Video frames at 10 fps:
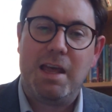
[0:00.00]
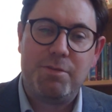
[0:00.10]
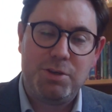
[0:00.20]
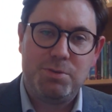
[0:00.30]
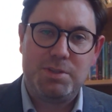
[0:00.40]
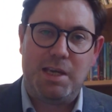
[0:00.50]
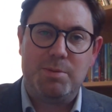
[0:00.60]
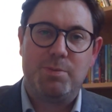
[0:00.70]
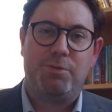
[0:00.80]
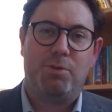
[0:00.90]
never used
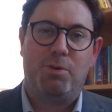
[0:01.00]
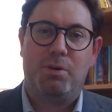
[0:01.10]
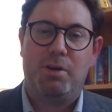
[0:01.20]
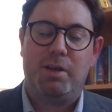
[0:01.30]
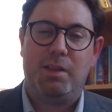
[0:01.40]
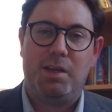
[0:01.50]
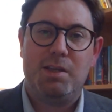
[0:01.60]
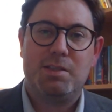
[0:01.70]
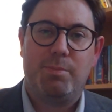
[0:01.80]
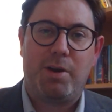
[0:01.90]
Teams before the
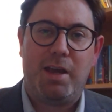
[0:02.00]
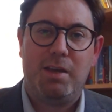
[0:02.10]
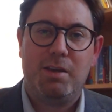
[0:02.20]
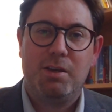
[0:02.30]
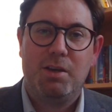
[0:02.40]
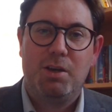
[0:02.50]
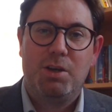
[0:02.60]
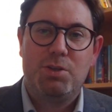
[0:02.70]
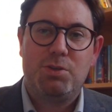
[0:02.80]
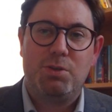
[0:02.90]
Easter break
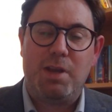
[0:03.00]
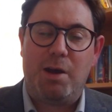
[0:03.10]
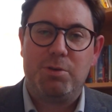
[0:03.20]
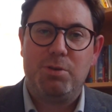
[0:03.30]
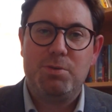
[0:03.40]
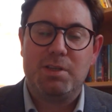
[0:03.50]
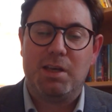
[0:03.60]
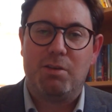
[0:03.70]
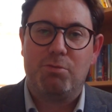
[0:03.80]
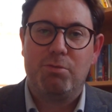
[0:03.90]
to now
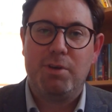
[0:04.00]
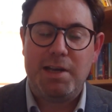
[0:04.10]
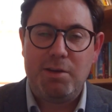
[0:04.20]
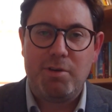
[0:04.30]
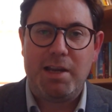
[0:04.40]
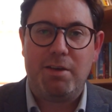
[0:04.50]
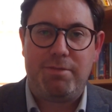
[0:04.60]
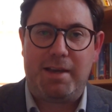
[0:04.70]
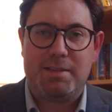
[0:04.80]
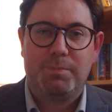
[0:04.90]
using it really, really
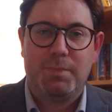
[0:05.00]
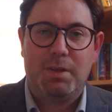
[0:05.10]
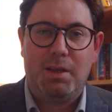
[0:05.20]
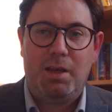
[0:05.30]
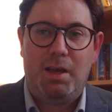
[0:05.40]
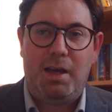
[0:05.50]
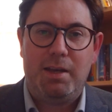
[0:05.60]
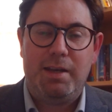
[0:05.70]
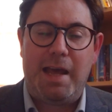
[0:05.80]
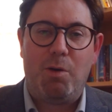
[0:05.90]
effectively.
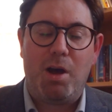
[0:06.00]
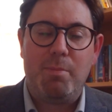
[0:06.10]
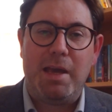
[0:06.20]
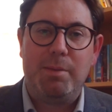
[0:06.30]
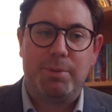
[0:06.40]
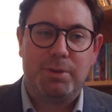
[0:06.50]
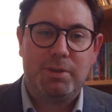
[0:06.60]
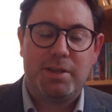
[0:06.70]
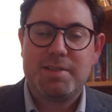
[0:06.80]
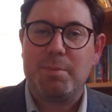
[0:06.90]
And now I'm
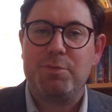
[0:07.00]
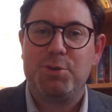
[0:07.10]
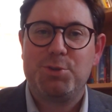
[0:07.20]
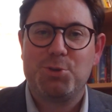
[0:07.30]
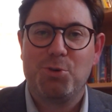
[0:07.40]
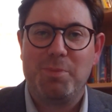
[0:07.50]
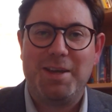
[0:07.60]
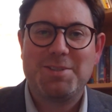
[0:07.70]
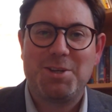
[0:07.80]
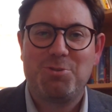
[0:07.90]
able, and some of you saw me
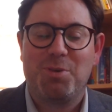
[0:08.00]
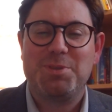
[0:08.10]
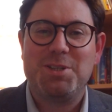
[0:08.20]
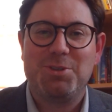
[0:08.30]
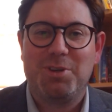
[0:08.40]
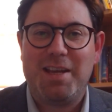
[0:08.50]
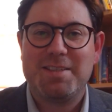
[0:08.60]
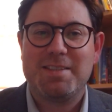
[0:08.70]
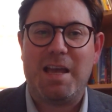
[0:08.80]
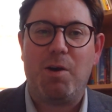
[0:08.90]
because I dropped into your
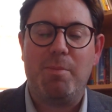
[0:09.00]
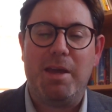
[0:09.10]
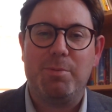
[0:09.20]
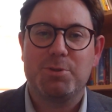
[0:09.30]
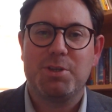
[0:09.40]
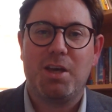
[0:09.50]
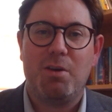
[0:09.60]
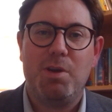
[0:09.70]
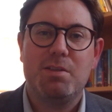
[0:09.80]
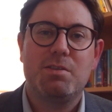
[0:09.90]
lessons, now I'm able to
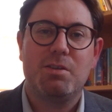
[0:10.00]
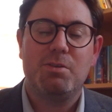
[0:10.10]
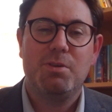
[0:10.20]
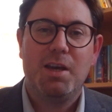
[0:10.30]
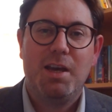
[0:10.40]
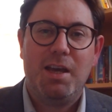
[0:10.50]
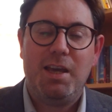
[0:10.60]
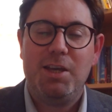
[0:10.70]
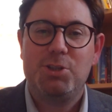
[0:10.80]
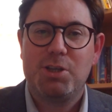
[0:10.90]
go into
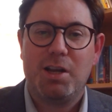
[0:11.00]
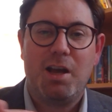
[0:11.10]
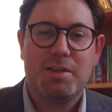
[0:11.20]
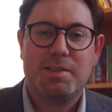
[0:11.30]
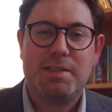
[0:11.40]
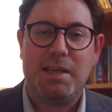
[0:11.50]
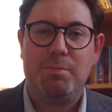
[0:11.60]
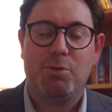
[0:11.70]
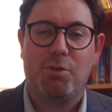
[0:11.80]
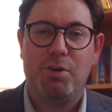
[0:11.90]
each class
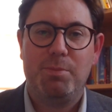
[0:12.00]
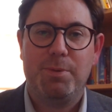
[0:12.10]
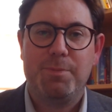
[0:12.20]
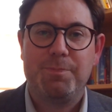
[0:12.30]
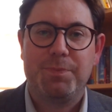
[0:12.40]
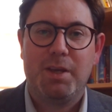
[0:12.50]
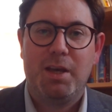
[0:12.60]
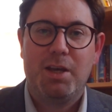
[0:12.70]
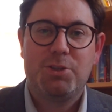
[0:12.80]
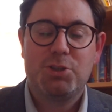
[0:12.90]
team group
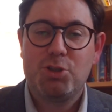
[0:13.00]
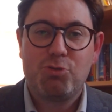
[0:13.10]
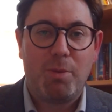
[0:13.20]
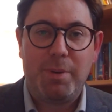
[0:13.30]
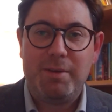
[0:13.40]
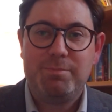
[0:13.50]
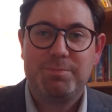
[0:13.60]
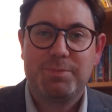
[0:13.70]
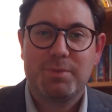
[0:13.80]
just to drop in,